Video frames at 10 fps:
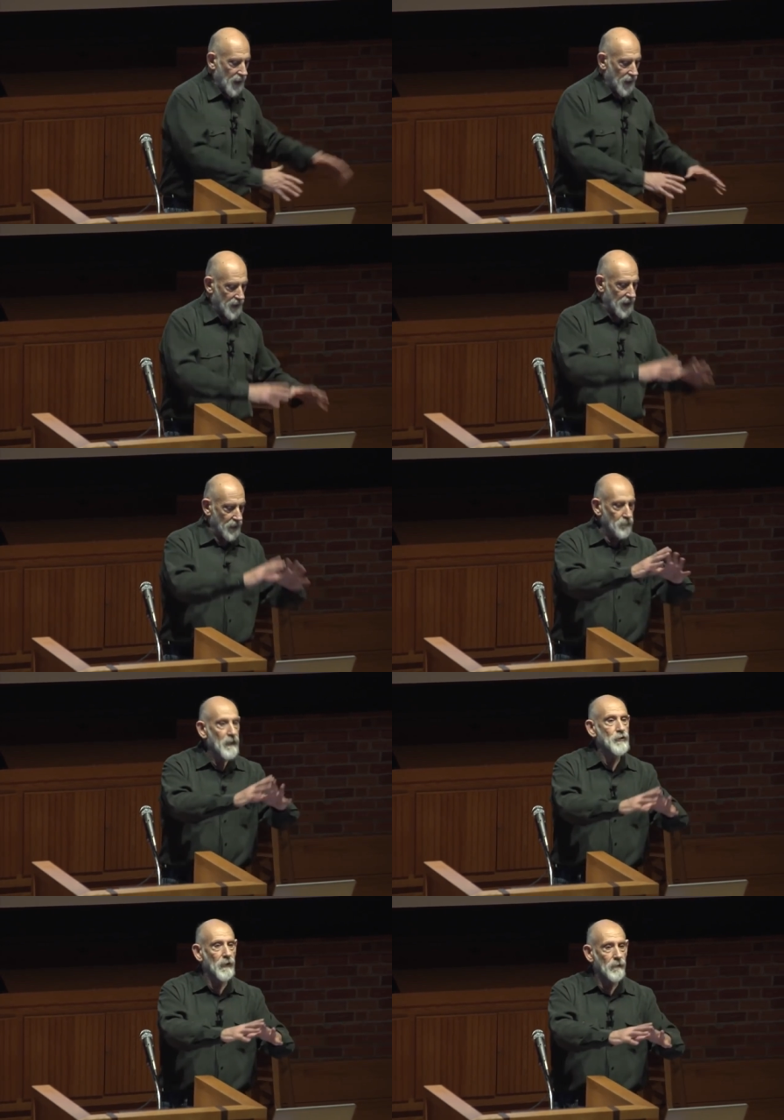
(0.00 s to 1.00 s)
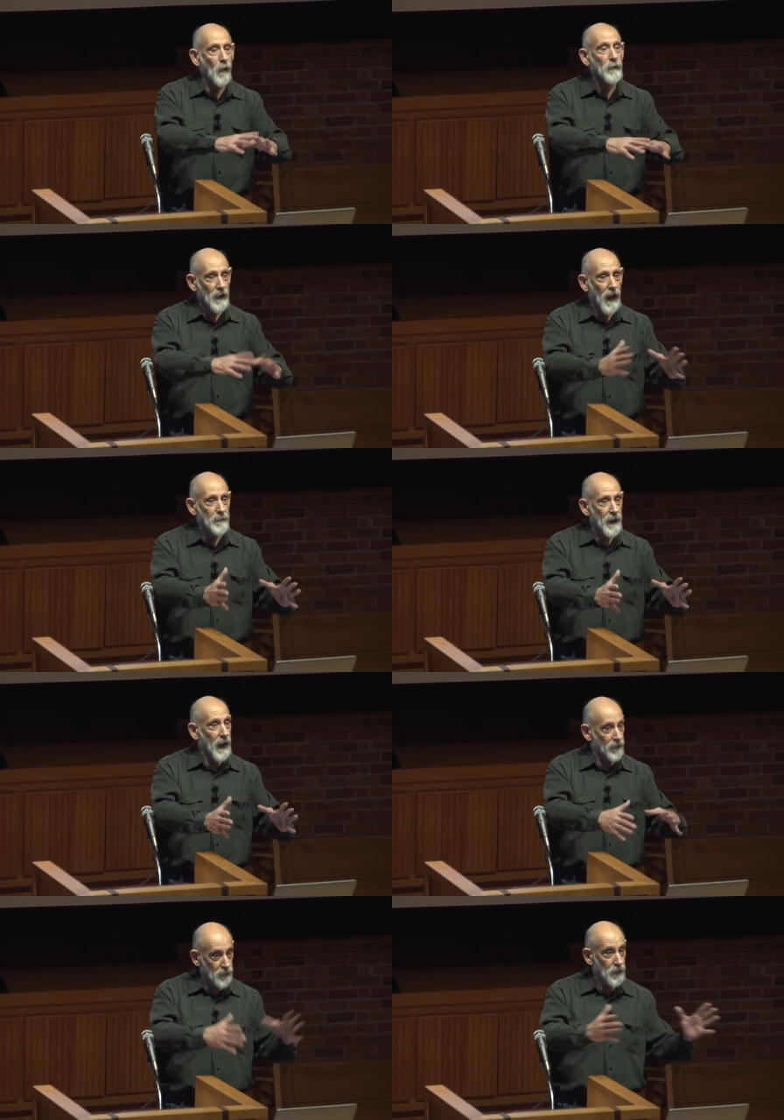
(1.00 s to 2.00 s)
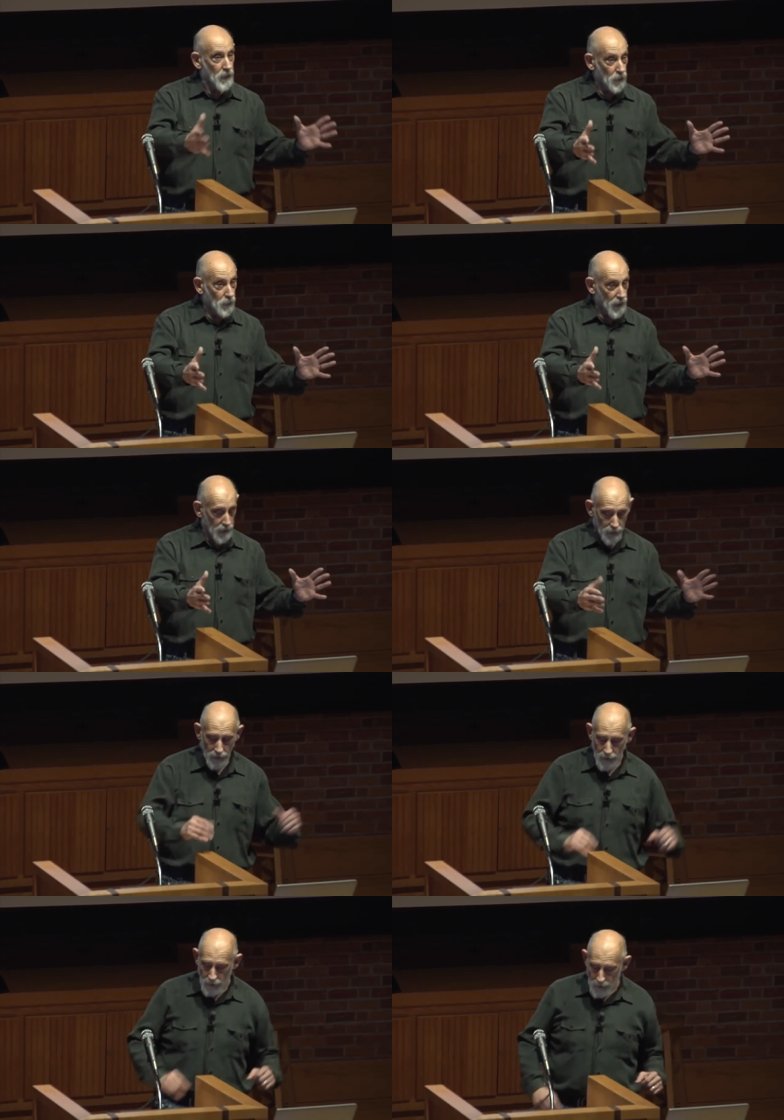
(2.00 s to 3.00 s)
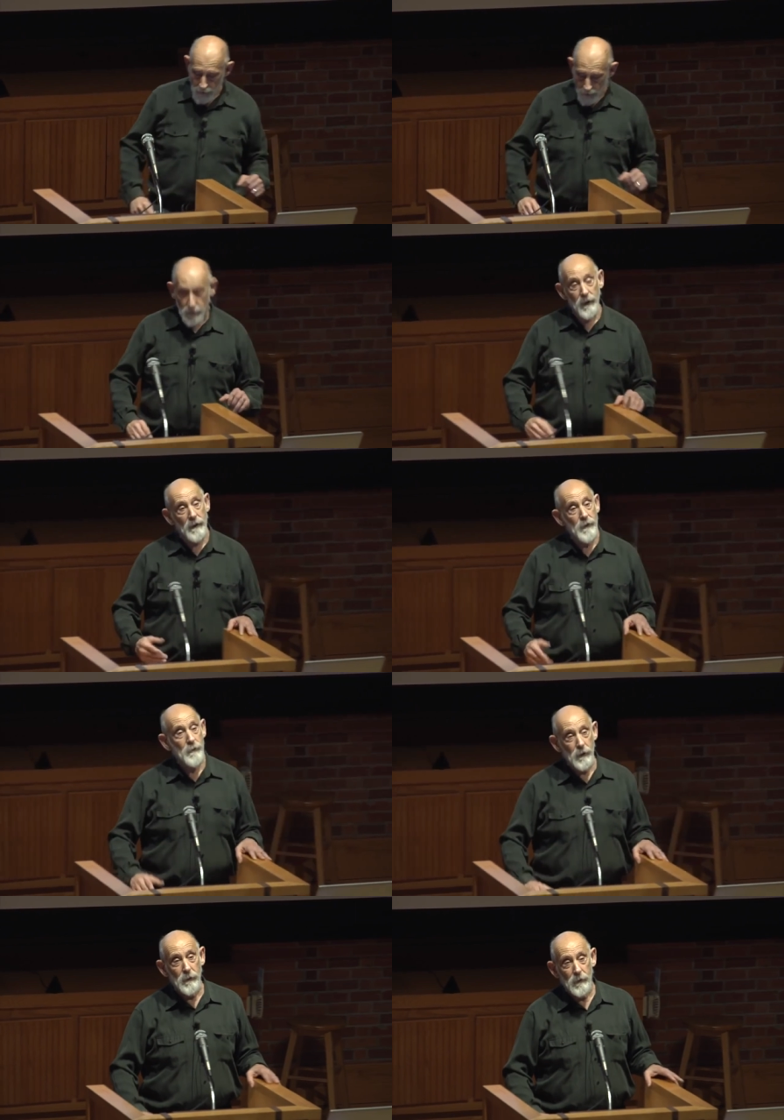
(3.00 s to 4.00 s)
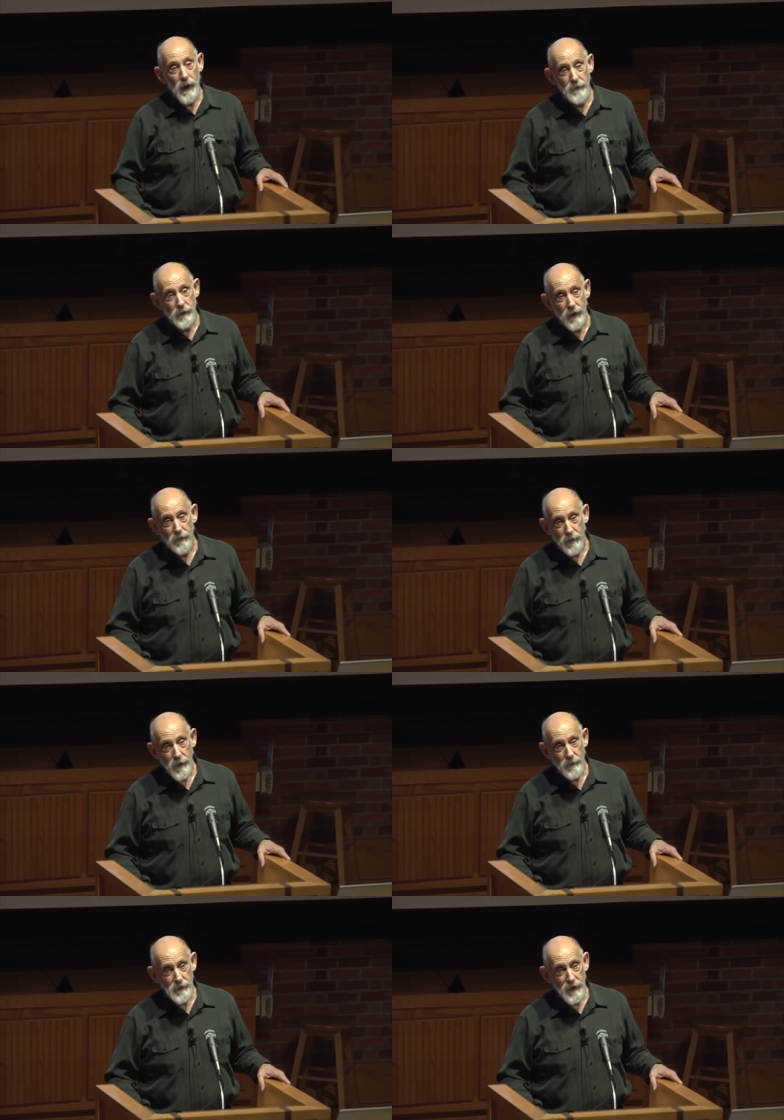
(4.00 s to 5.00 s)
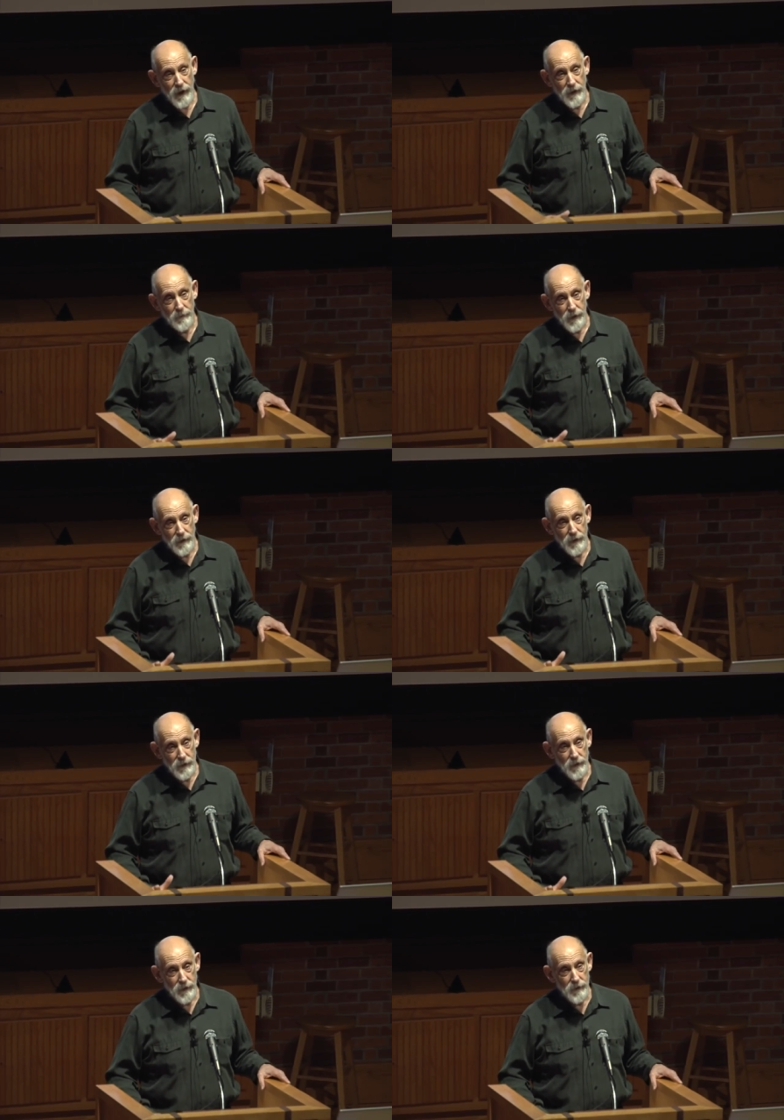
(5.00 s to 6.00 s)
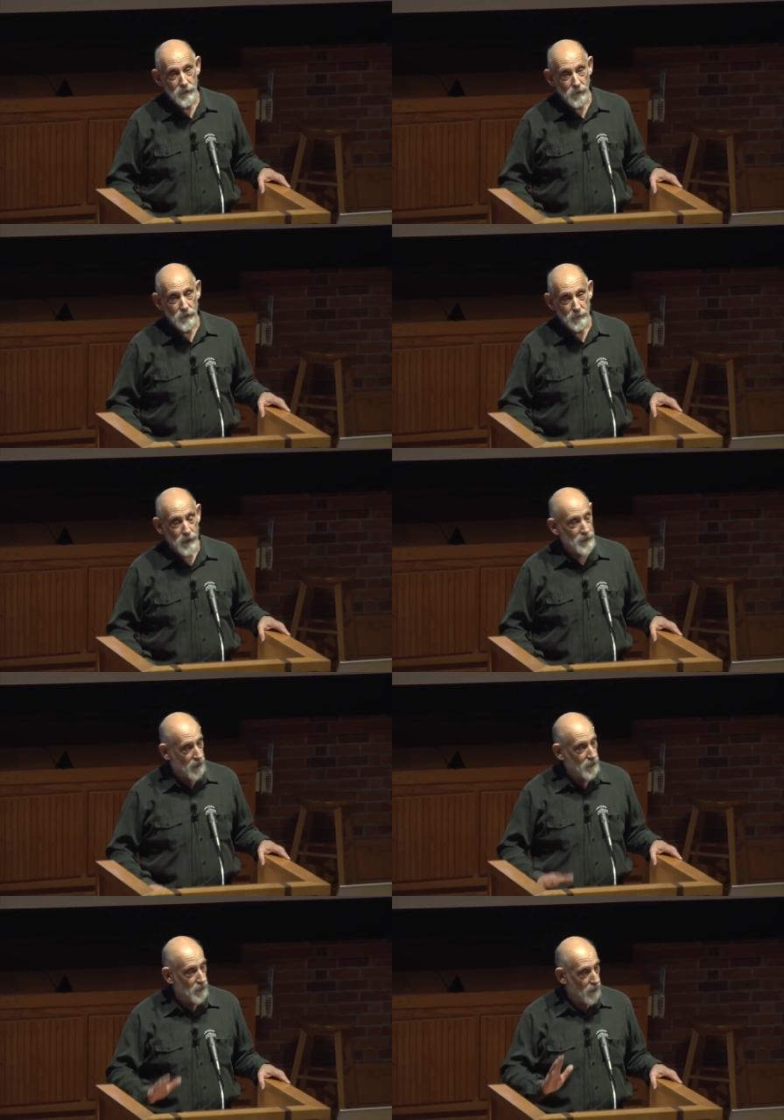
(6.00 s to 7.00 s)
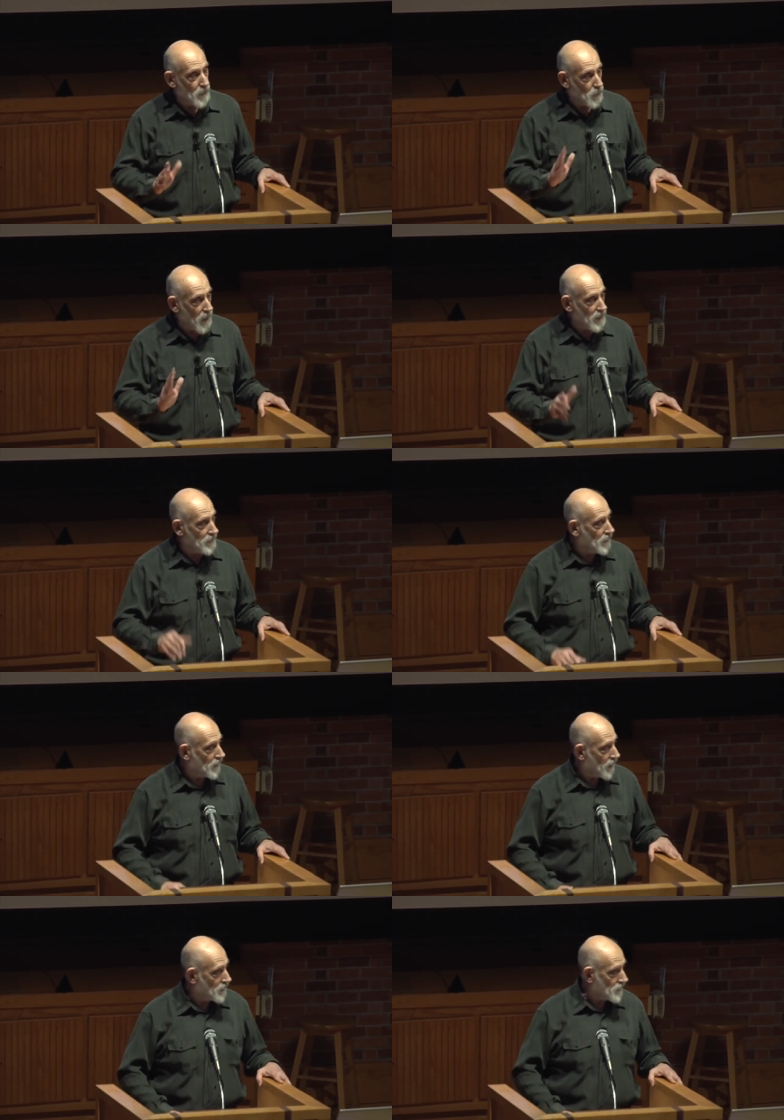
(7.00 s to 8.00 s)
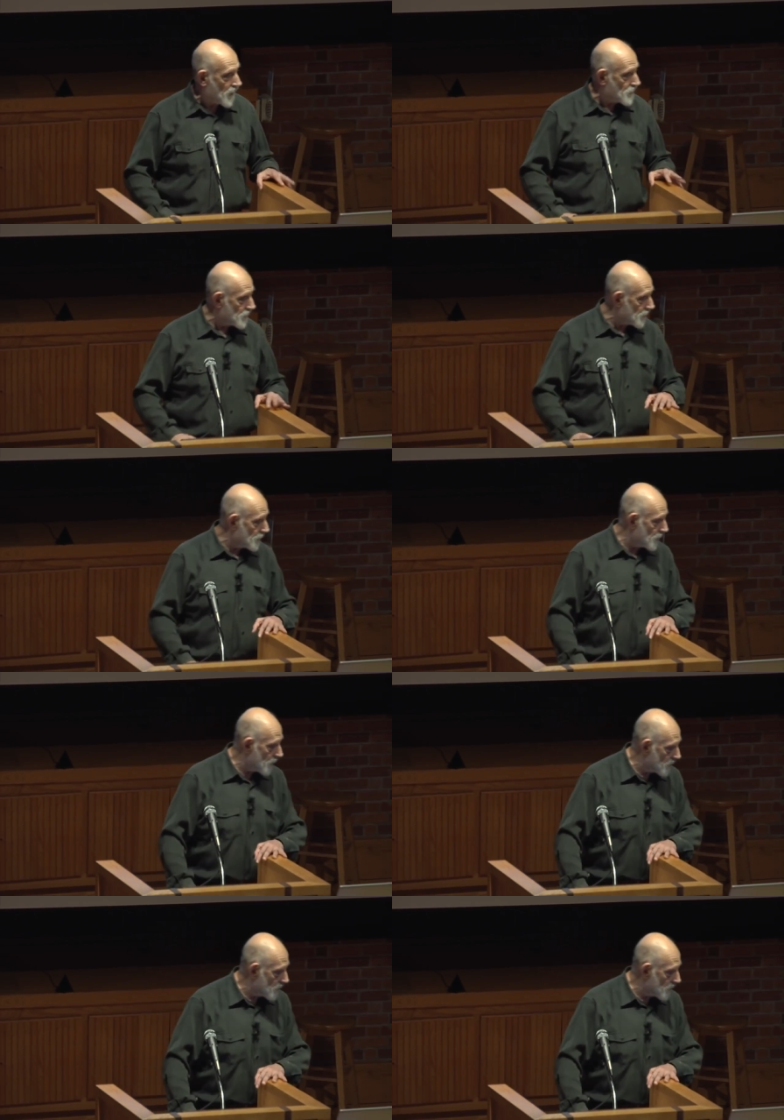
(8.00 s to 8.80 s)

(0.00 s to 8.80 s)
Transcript: and then the region of overlap they have to agree. I, think, think that's what you were asking, if I'm not mistaken, but, uh, but I, I, would wait until the next lecture to, uh,